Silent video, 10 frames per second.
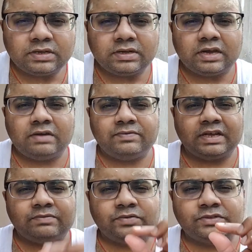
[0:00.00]
And we
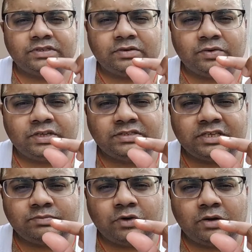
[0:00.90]
have to notice the
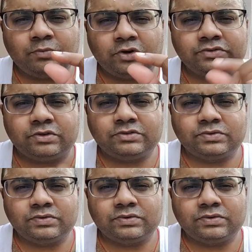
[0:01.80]
small pause also.